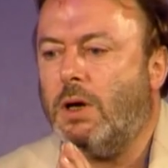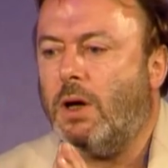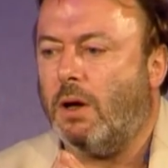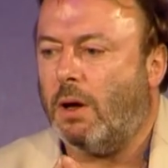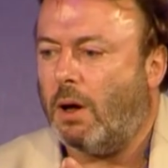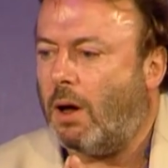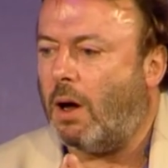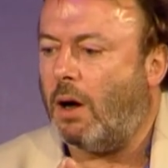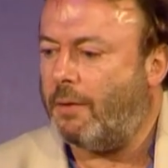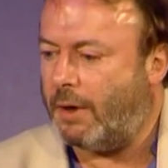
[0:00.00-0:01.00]

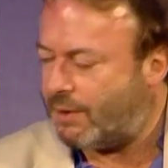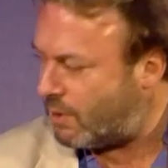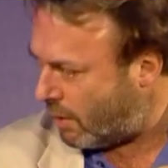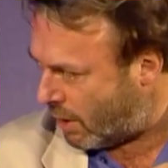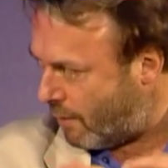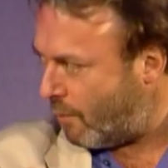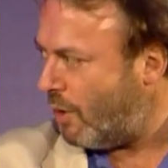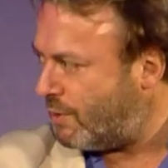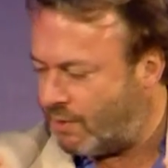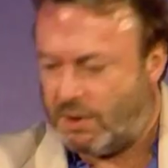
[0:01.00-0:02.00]
Yeah. They sent
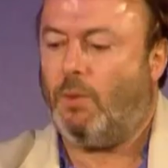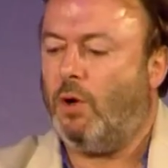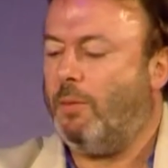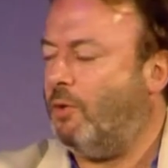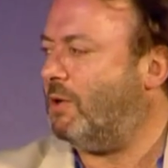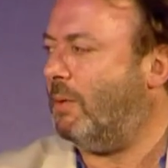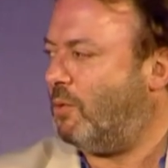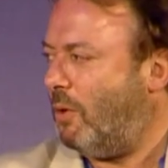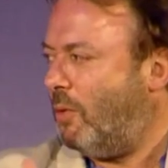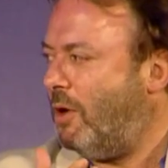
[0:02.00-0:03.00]
envoys to say, we're Muslims,
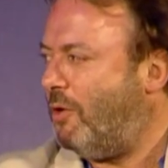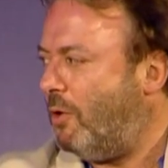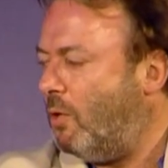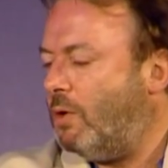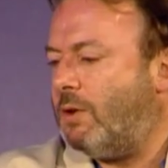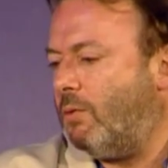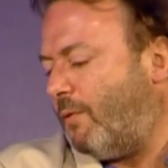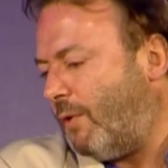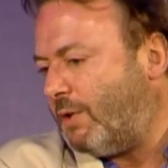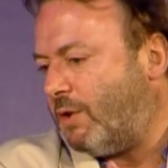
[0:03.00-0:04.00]
we're with you. So the
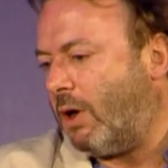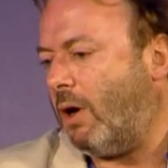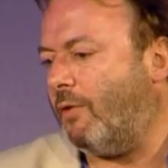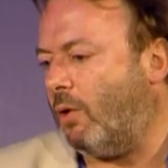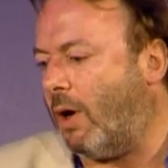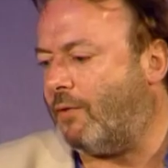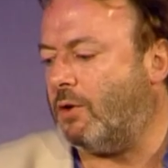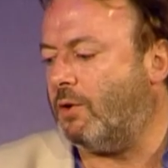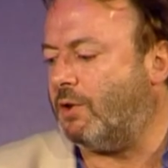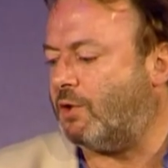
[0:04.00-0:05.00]
first thing, however, you'll have to
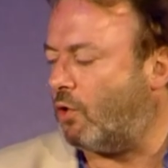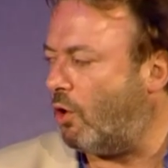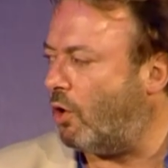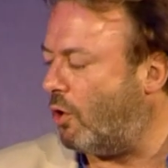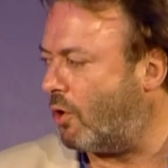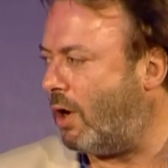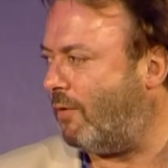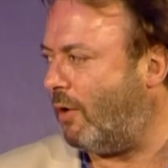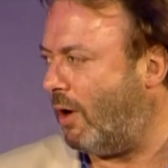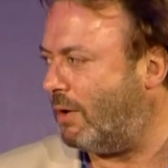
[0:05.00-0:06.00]
do is destroy all your
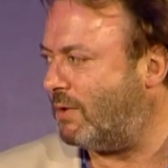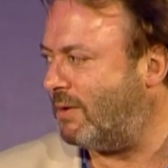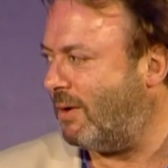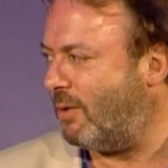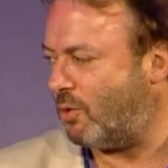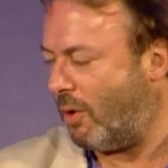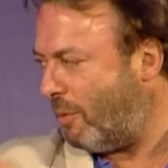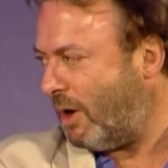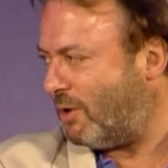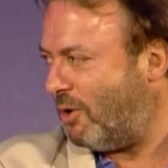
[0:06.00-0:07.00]
graveyards, which went
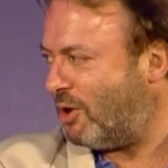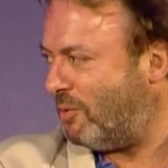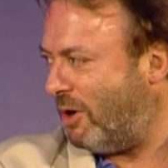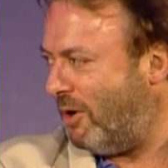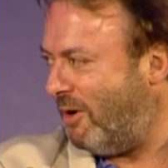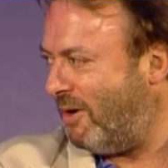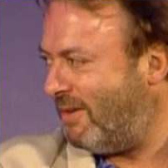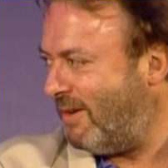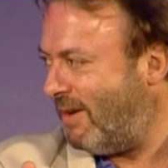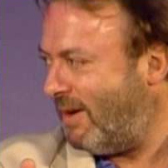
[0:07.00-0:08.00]
back to the Ottoman era,
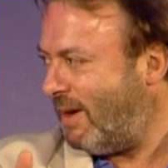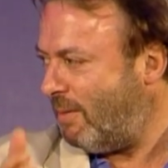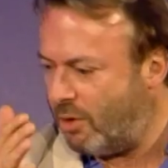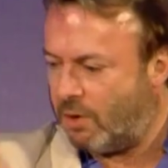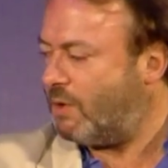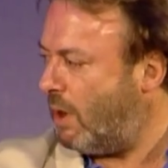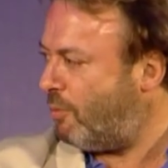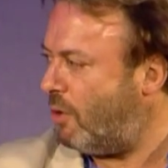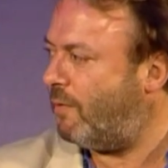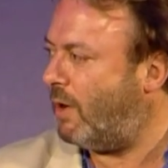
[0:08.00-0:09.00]
yes, because they're
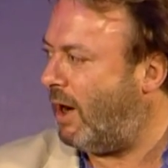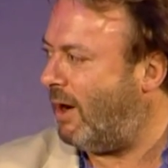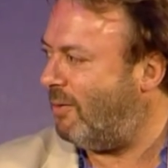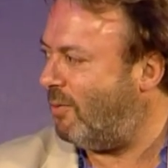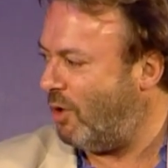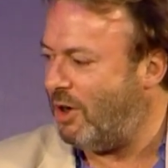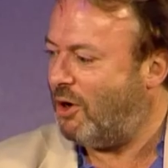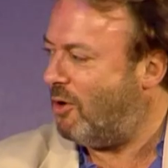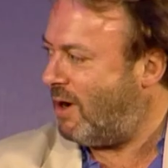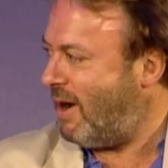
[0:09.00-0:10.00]
profane. We
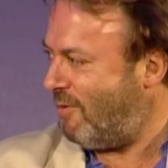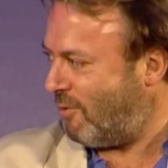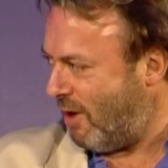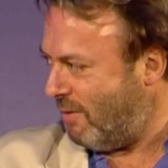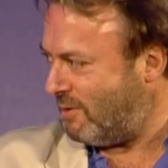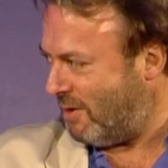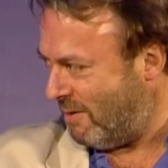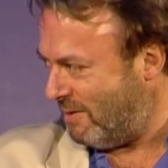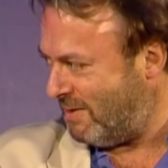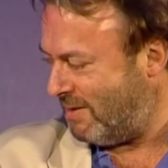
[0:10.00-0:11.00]
don't have
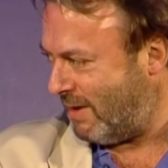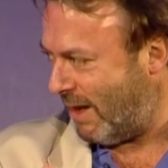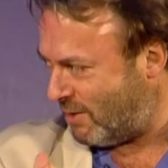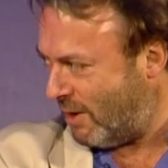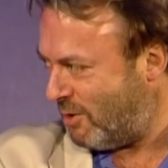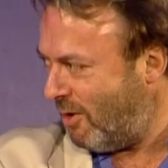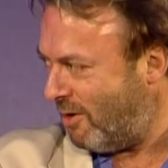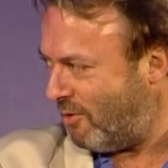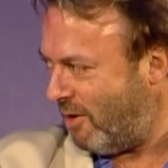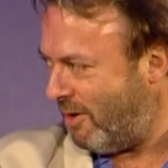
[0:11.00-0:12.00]
gravestones. That's
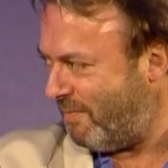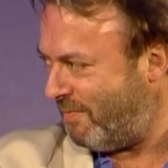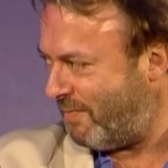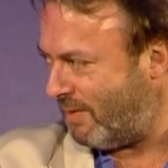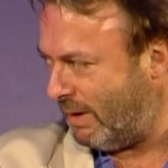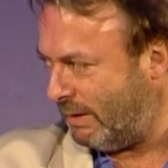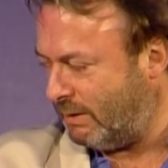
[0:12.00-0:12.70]
idolatry. Right?